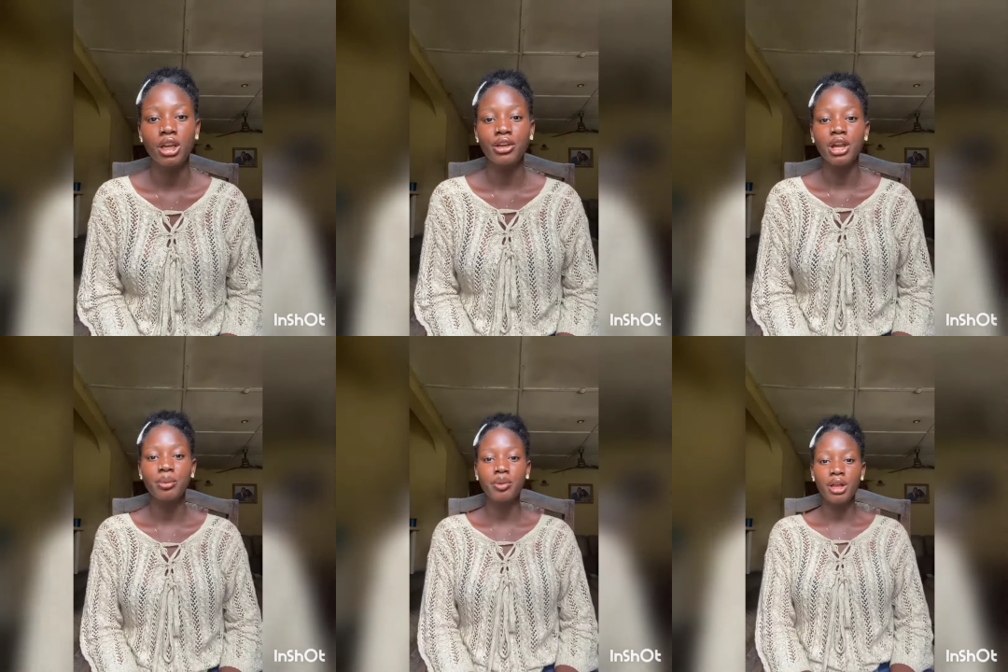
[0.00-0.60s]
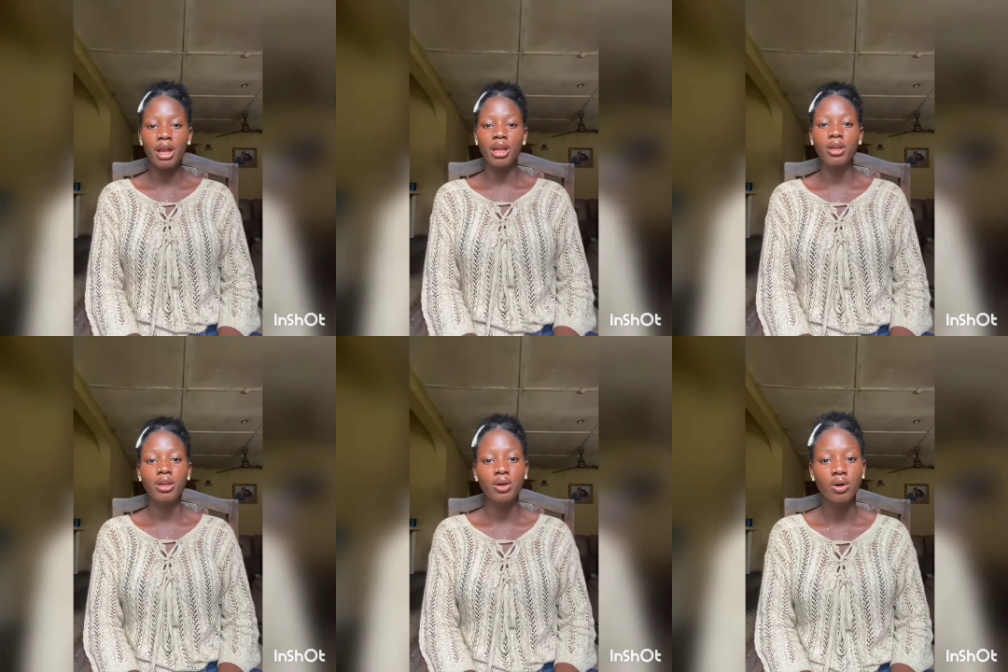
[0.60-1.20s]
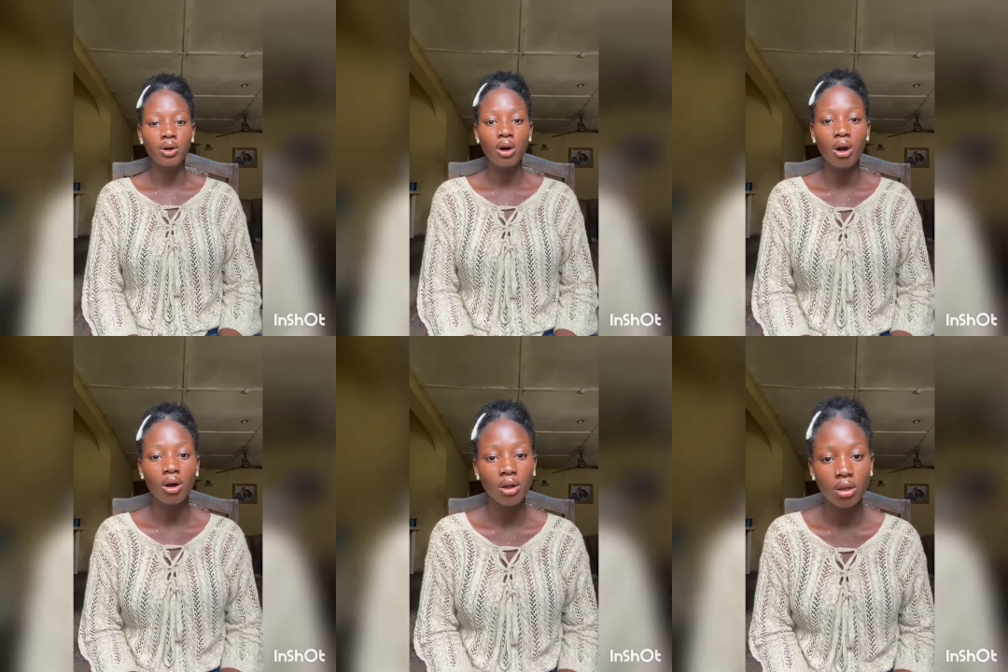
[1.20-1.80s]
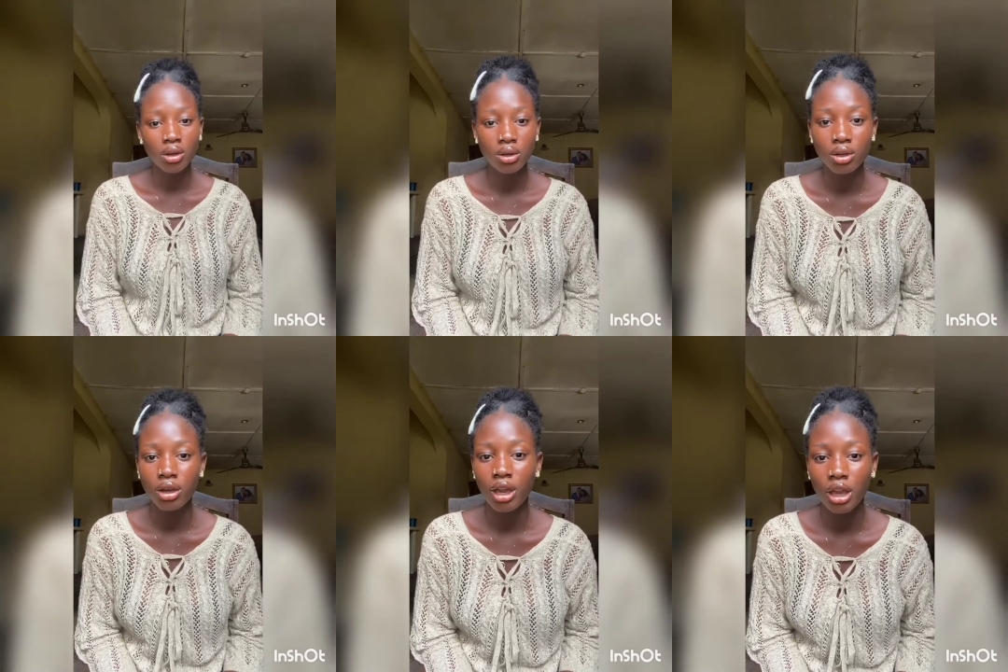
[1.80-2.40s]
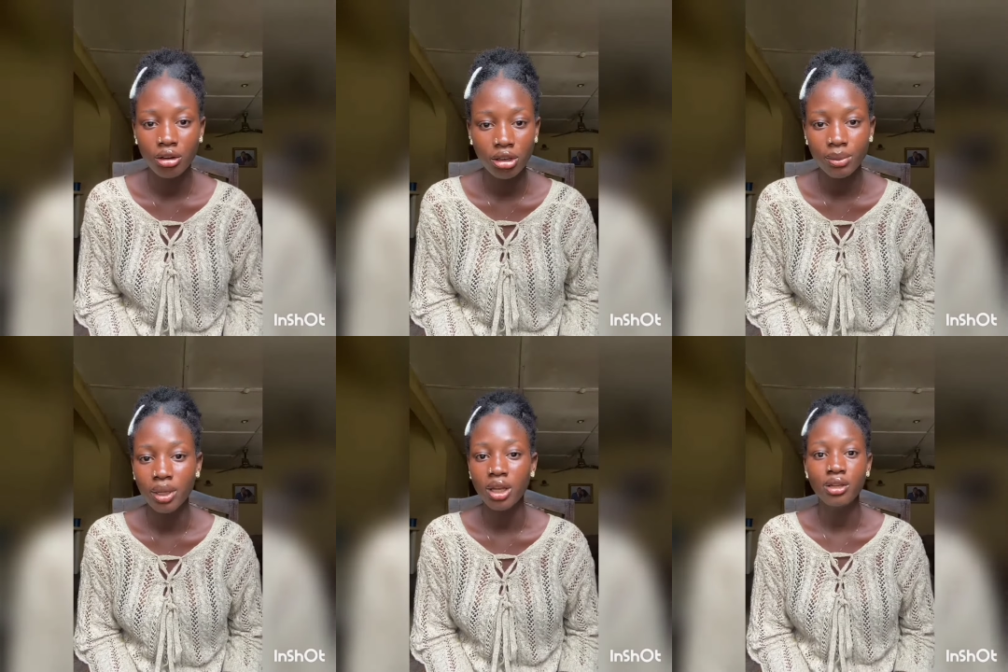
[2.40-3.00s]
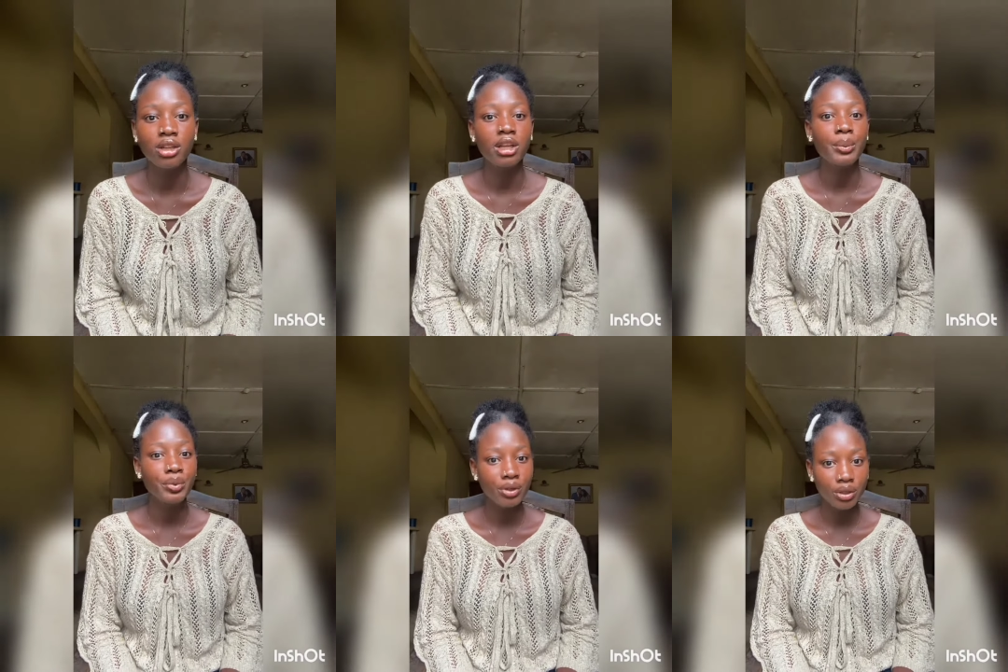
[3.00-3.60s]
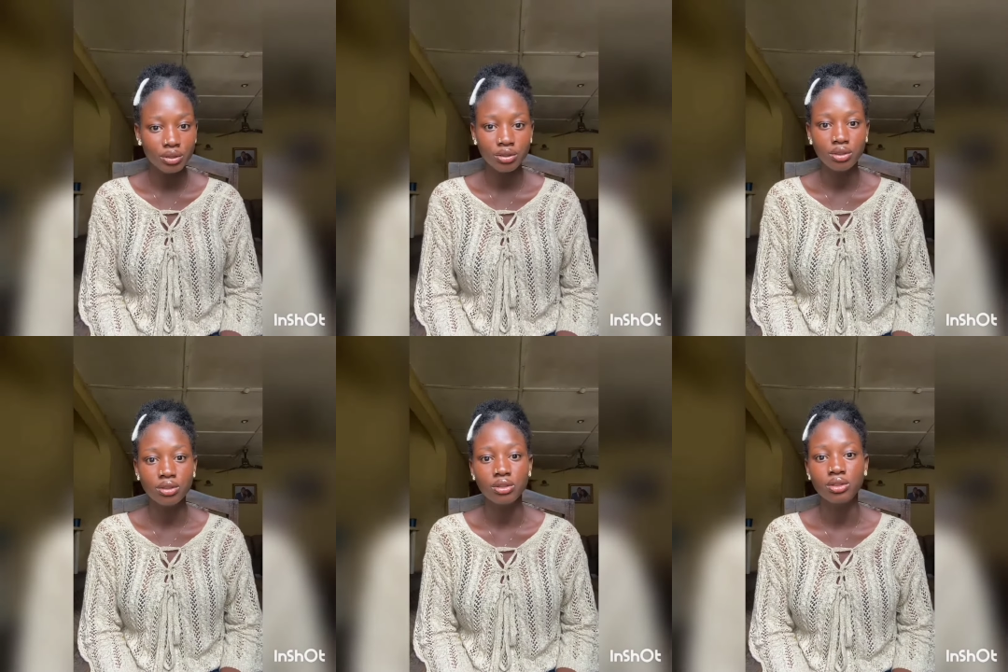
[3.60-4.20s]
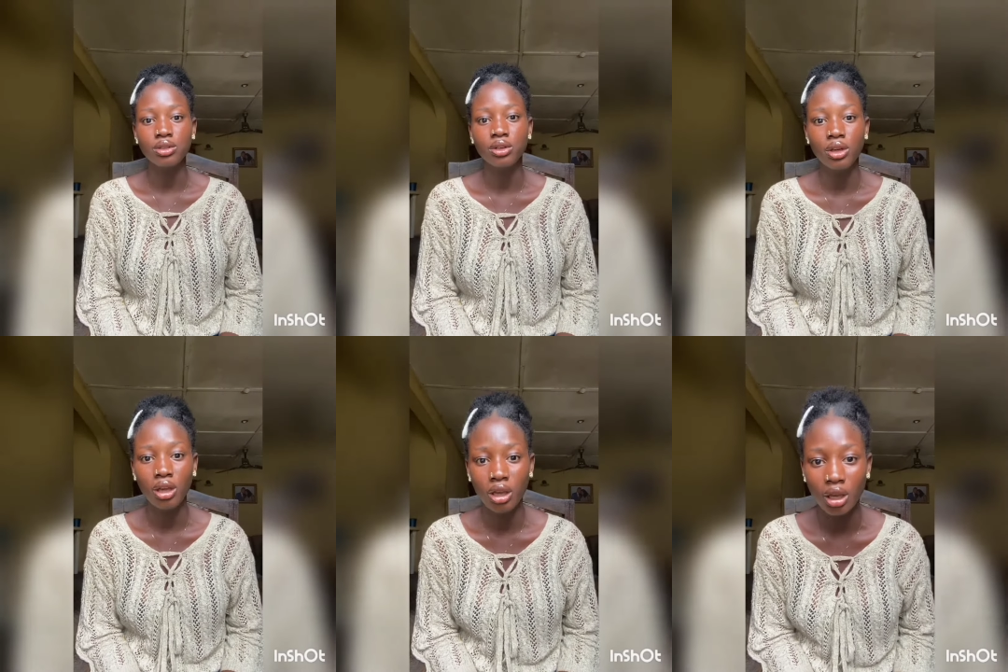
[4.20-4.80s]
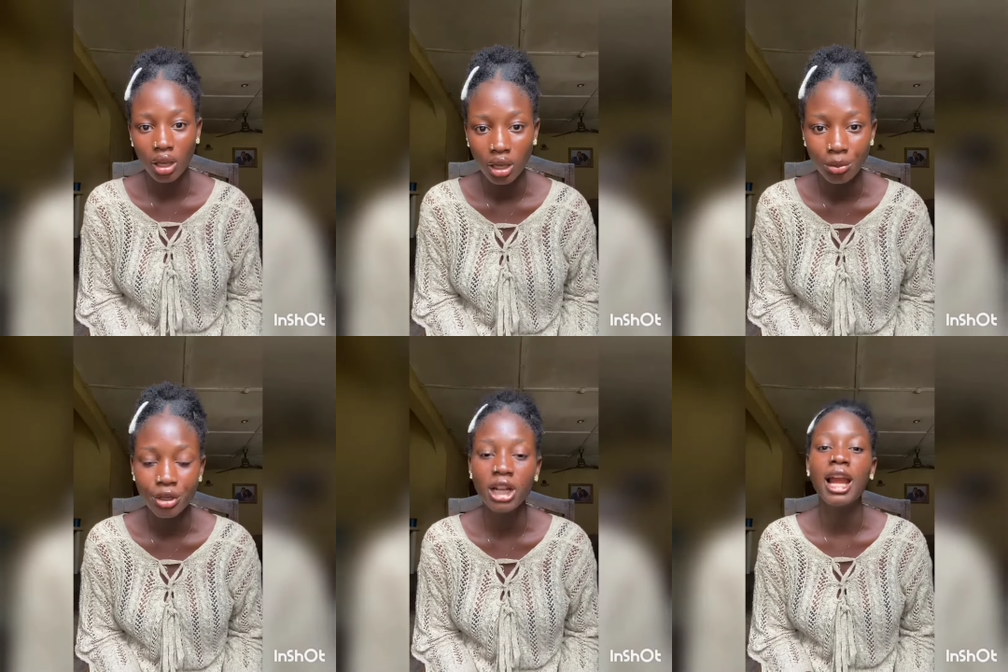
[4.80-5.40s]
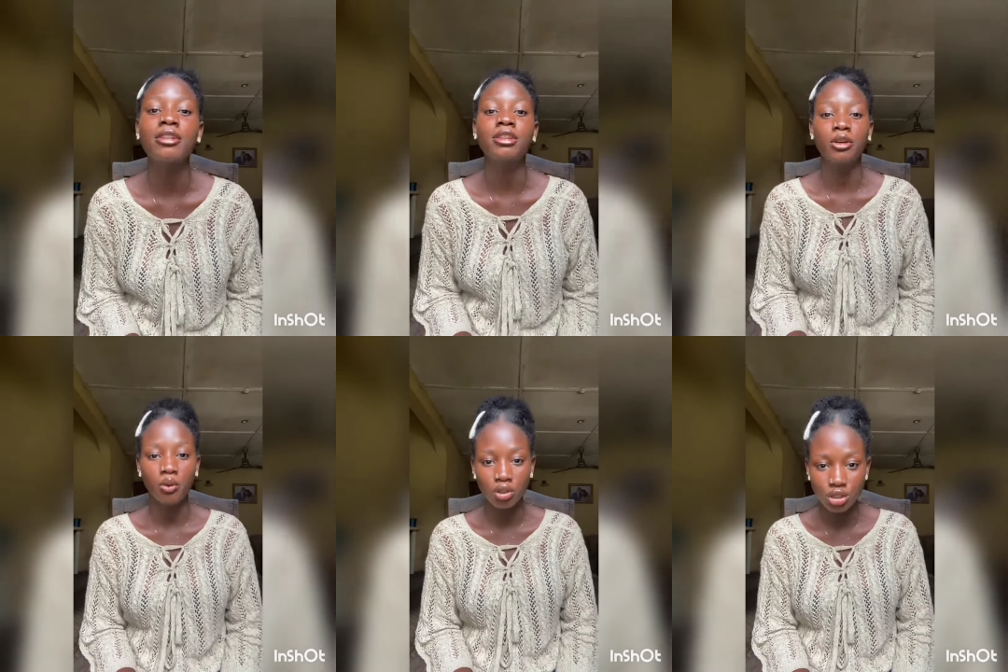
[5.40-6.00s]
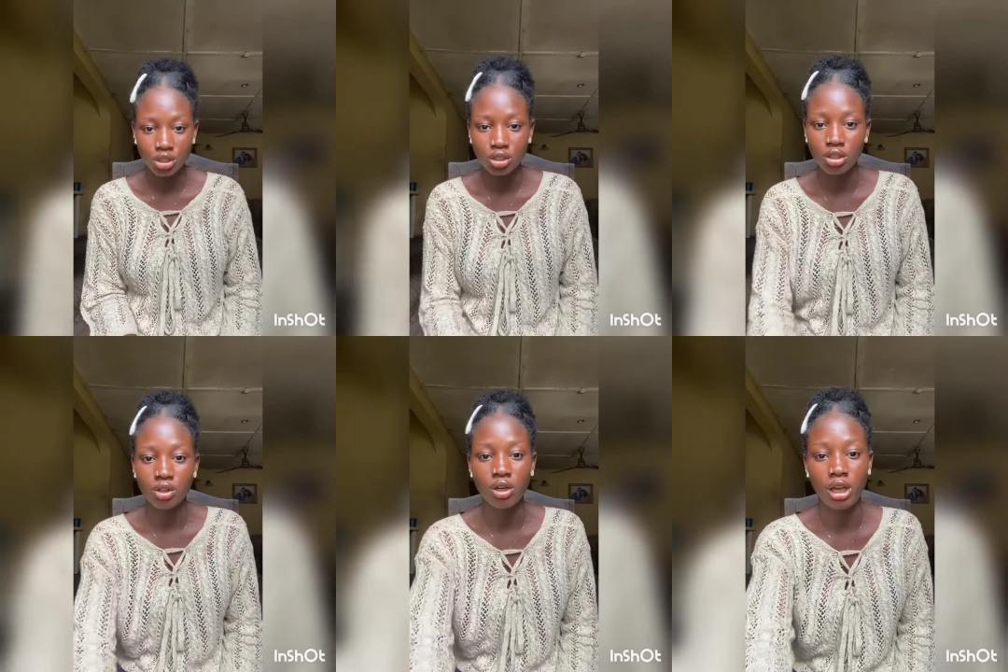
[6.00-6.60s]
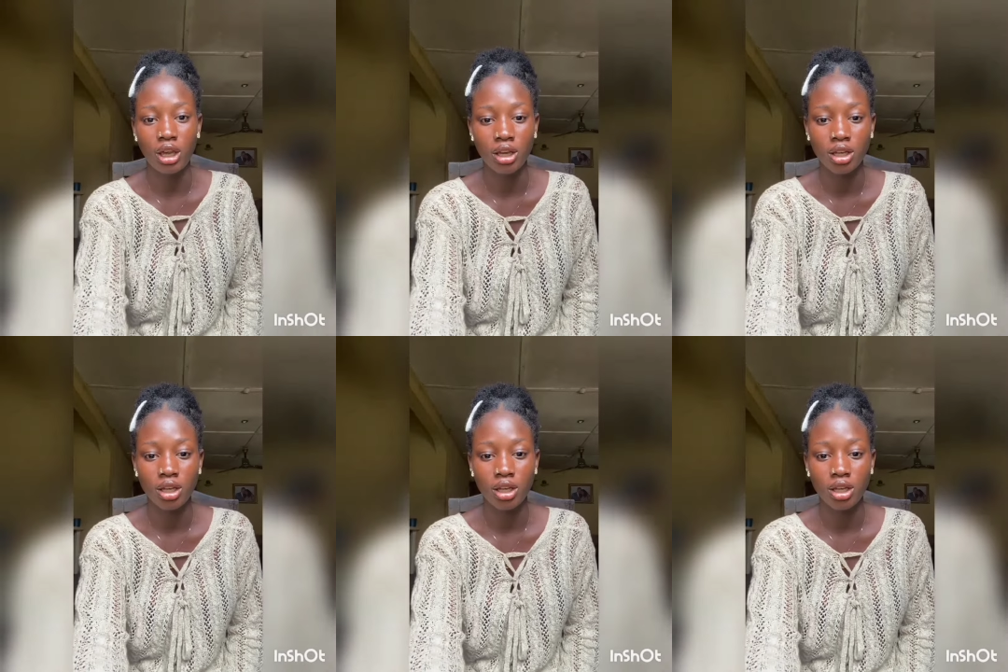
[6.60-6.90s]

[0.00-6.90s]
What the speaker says: You apply your oil, your hair cream, and any other product you use on your hair immediately after washing your hair.